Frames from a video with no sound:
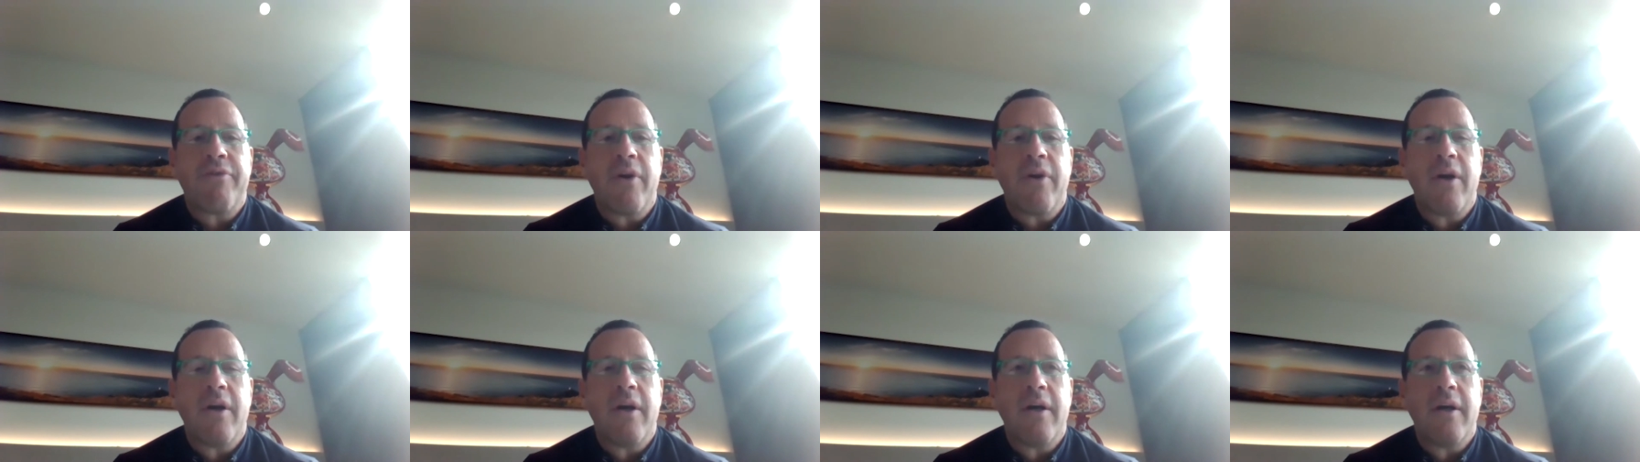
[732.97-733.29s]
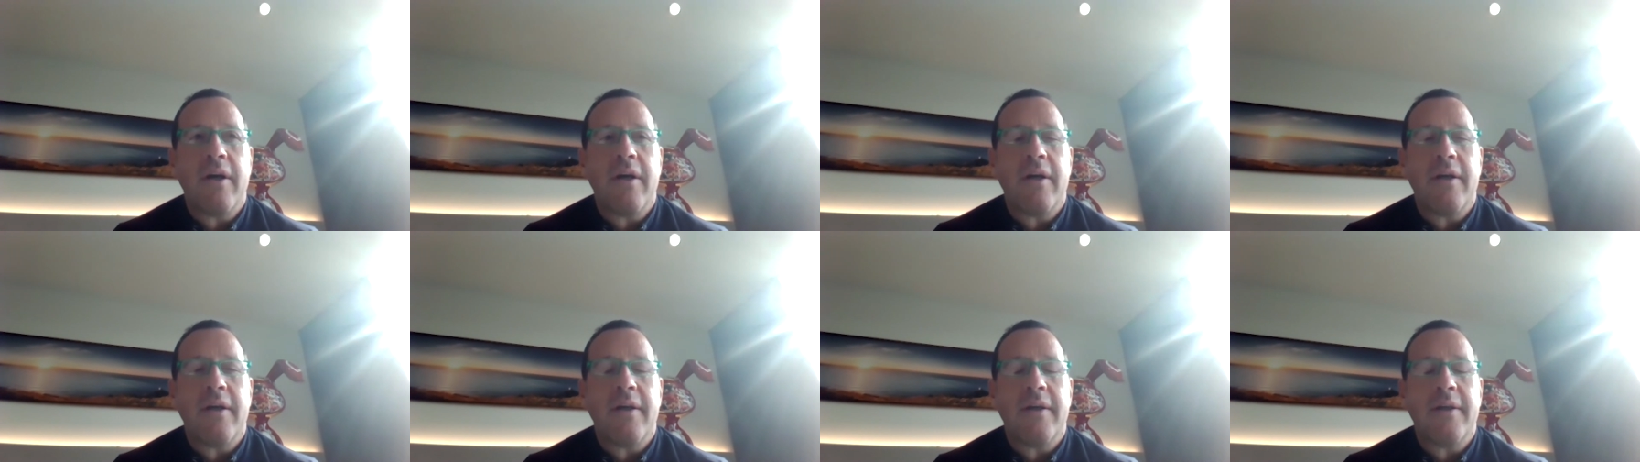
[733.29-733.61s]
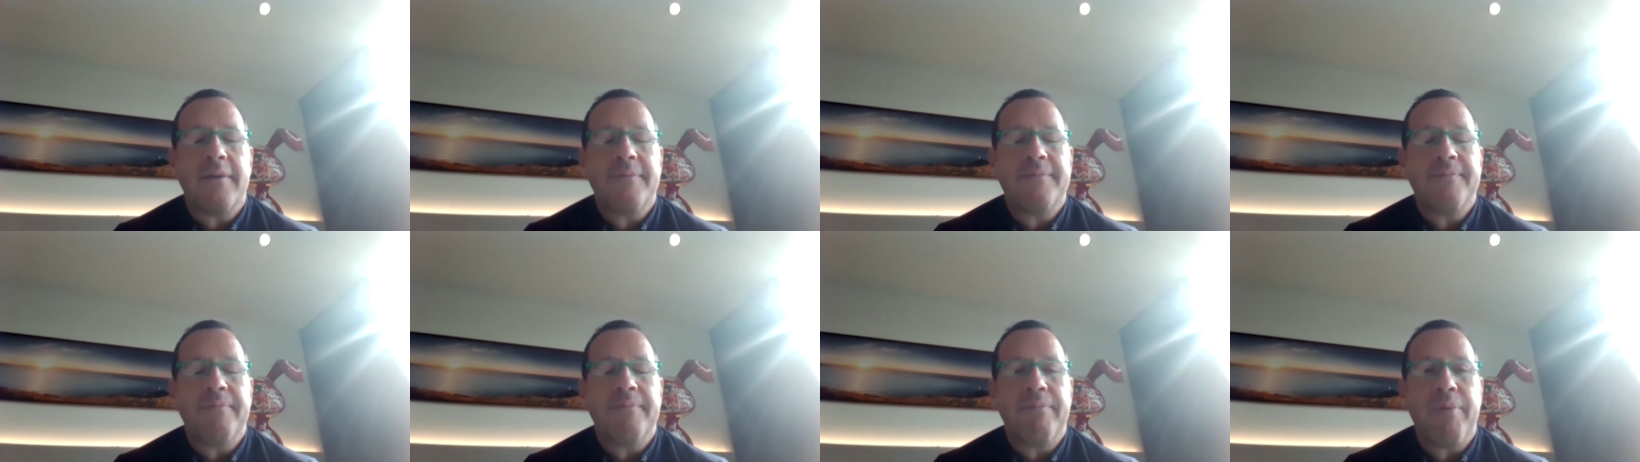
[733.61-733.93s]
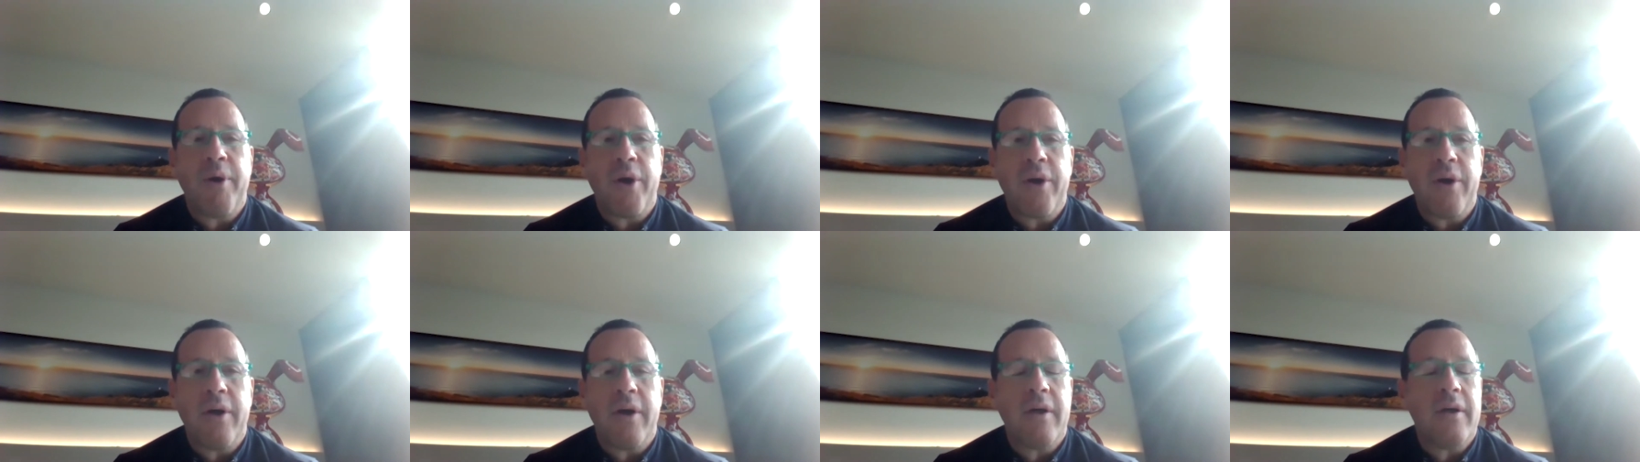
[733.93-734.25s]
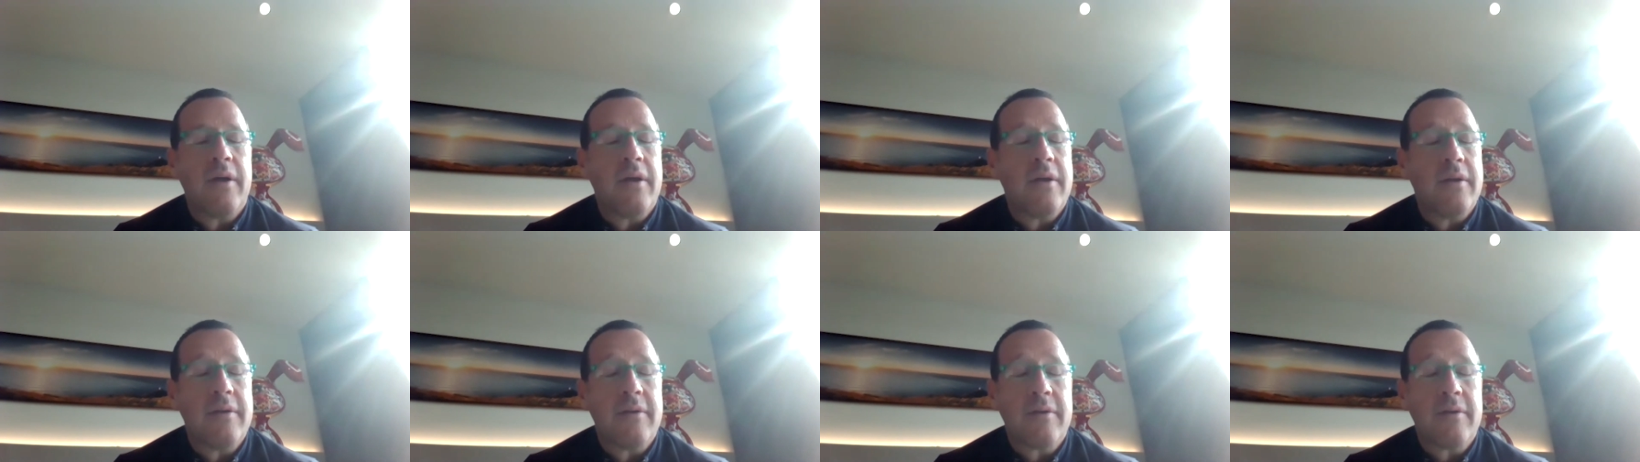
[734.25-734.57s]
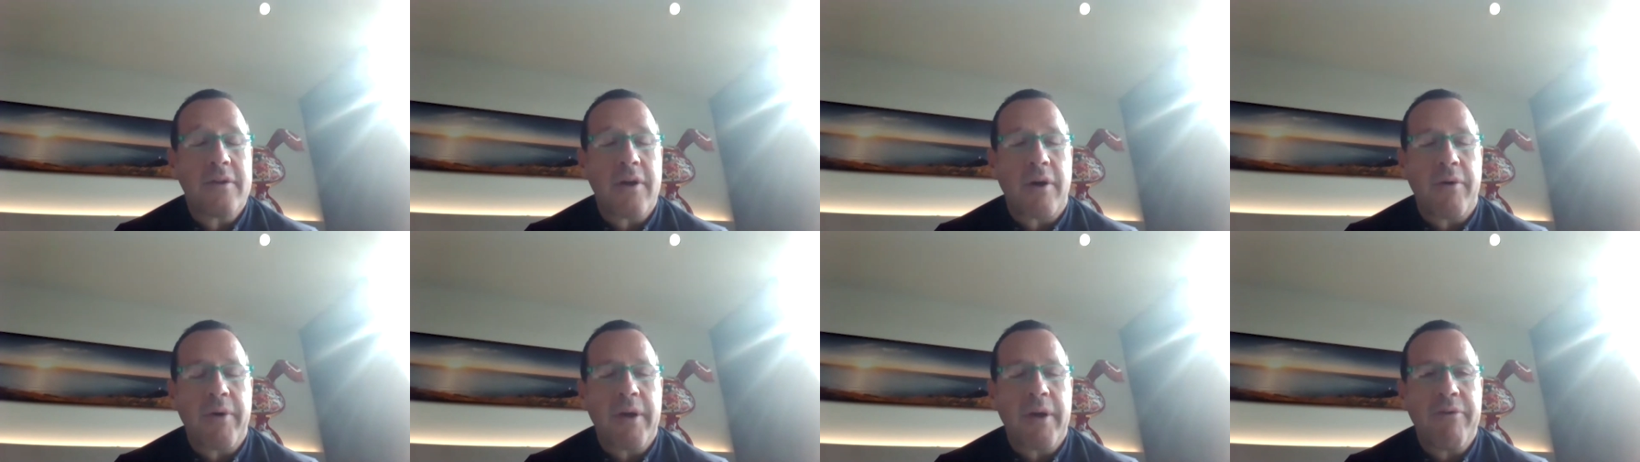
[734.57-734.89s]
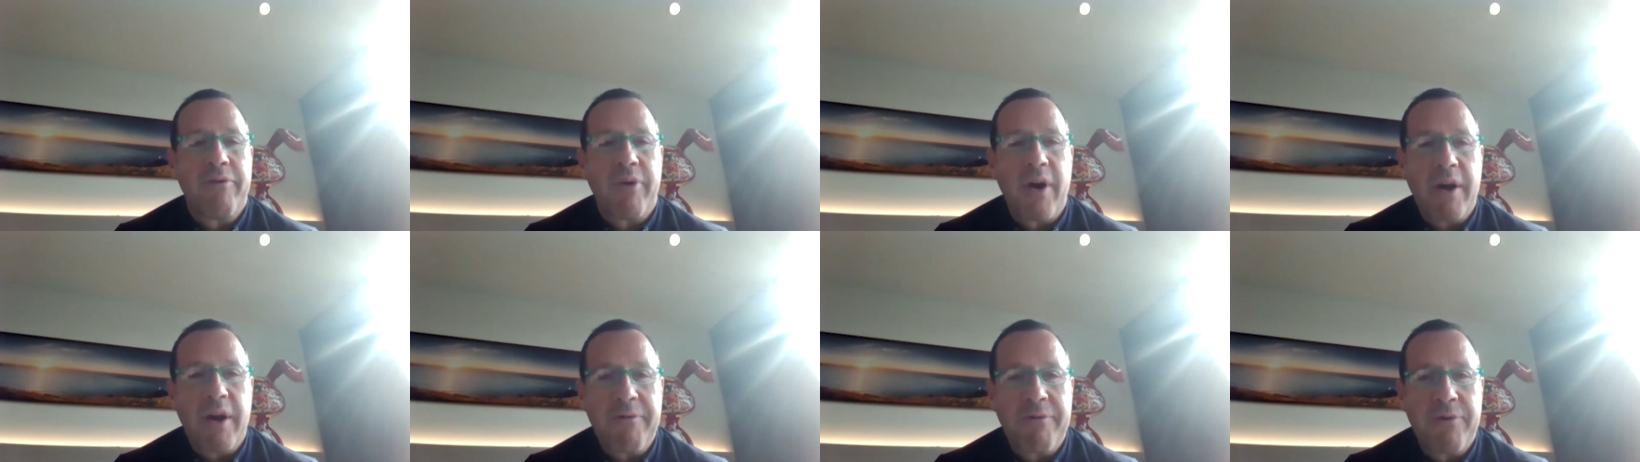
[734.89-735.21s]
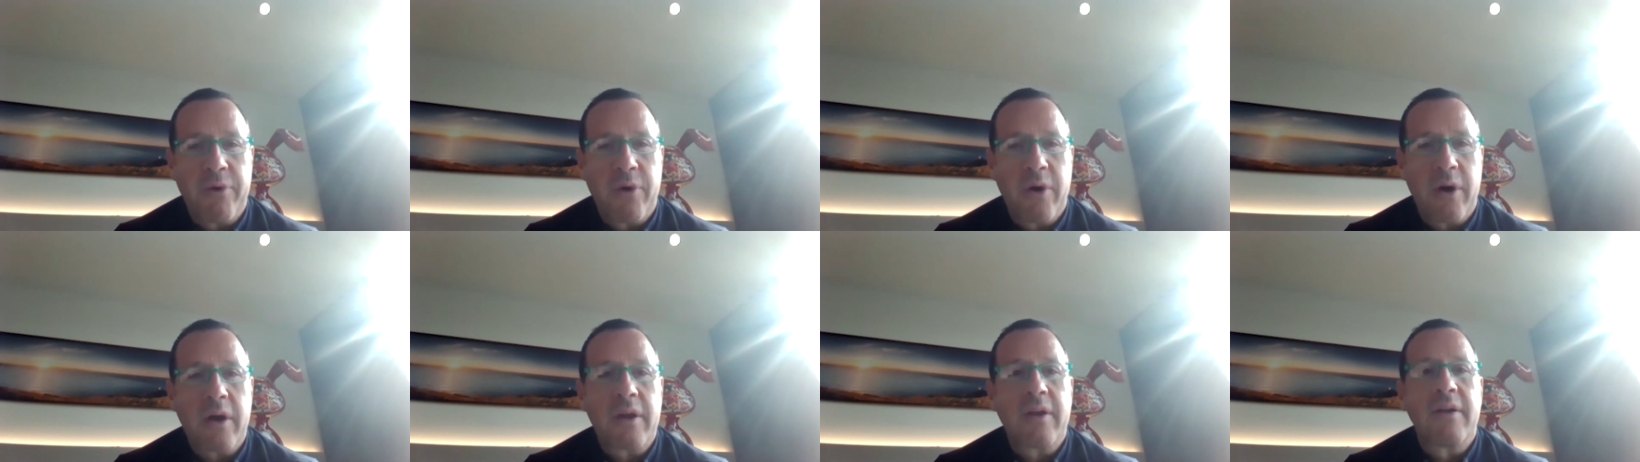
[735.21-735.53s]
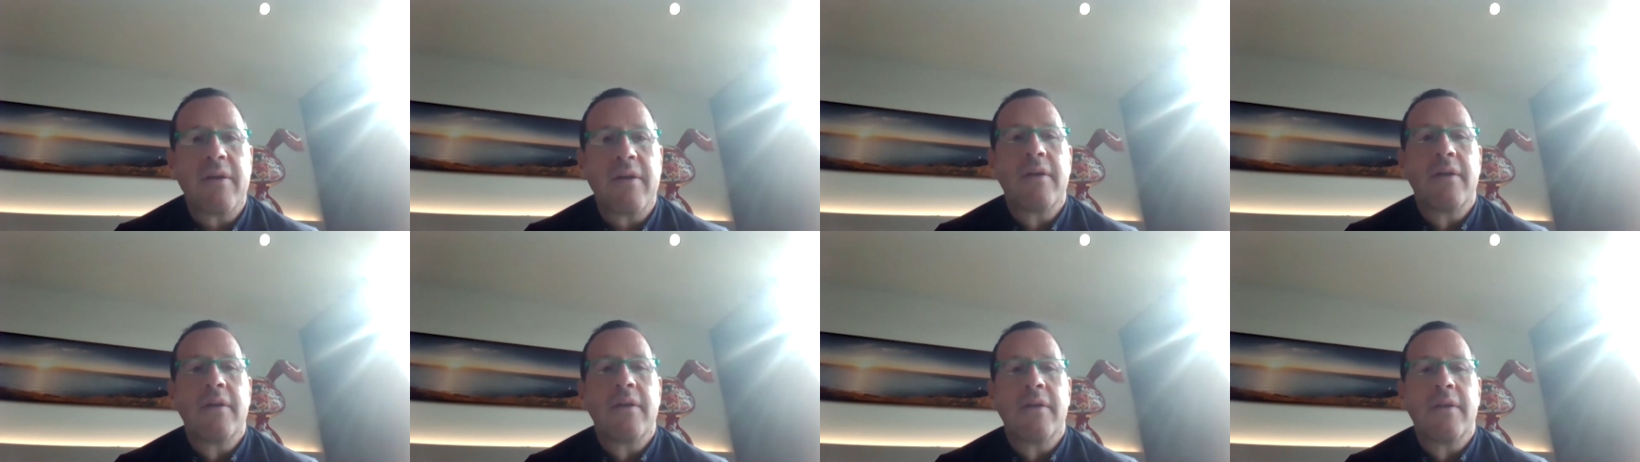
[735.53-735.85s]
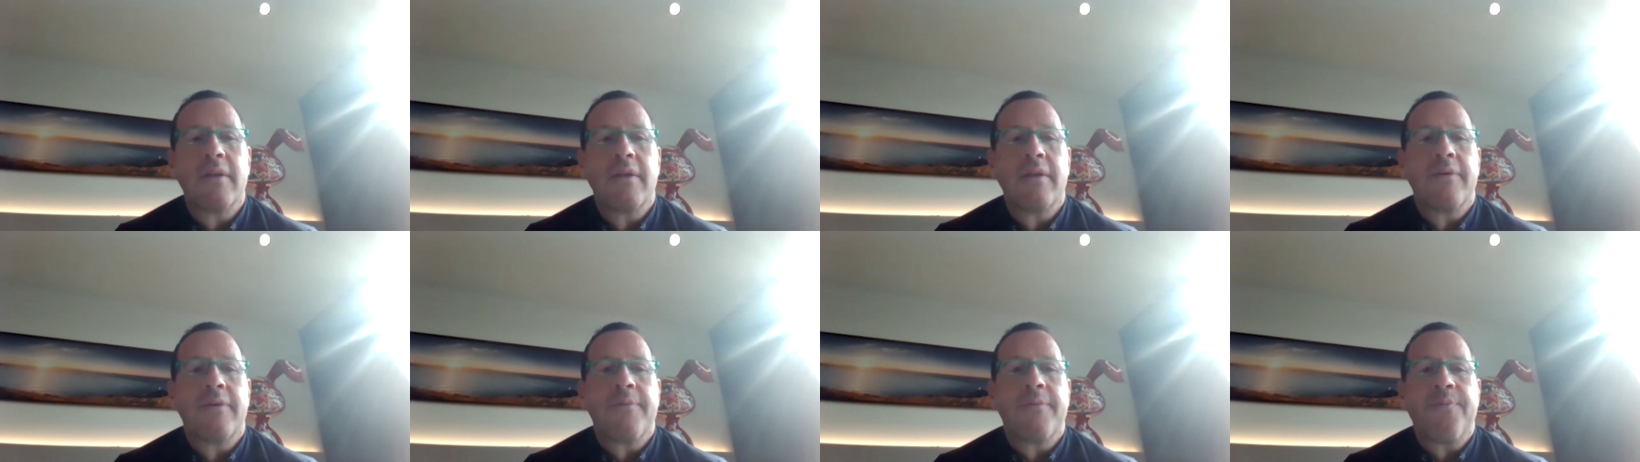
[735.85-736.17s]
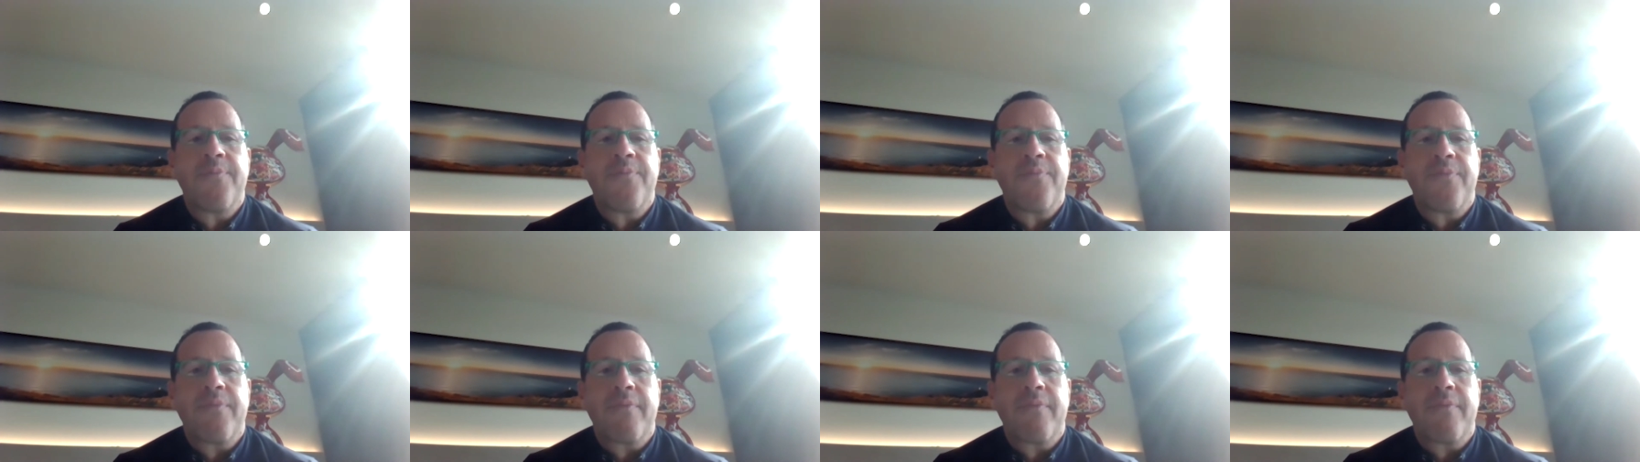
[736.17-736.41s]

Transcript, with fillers: um, uh, sorry, Frankfurt. Yes.